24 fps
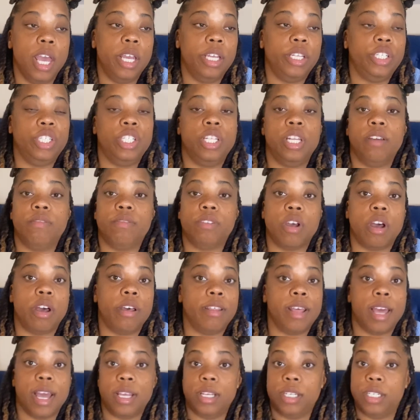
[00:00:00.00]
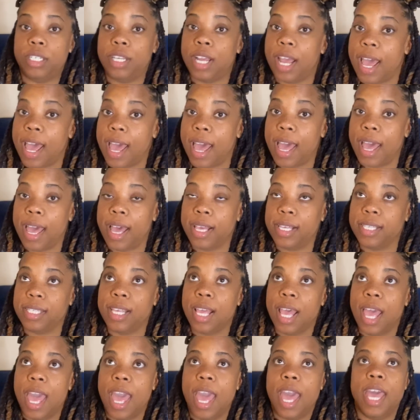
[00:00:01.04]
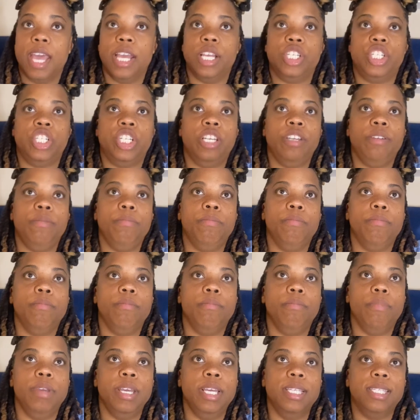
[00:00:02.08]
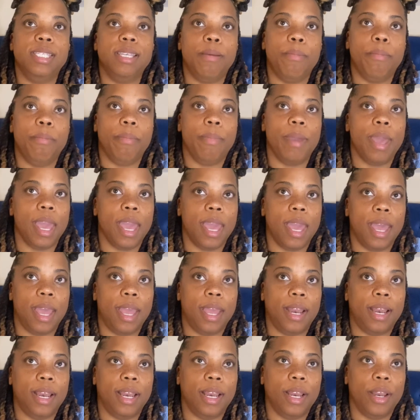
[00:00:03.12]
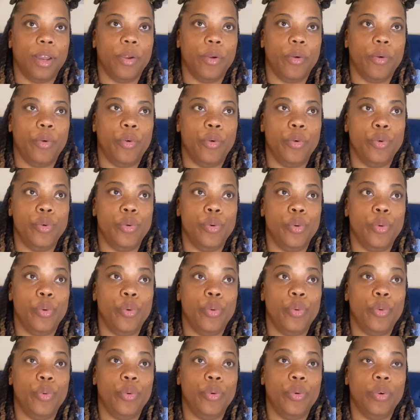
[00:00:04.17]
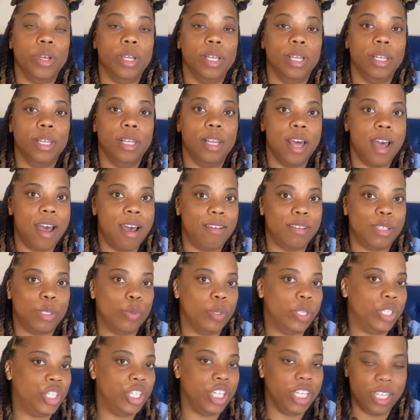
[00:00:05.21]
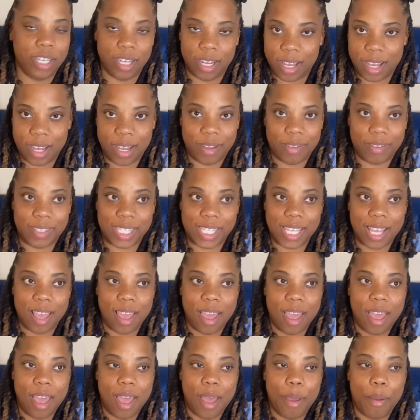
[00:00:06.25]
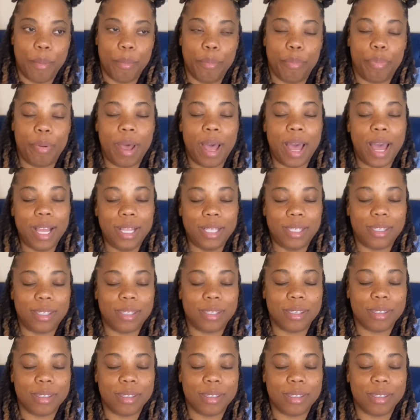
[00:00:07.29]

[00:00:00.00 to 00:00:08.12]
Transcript: she loves all that jazz, and she meets a man who loves what she loves. But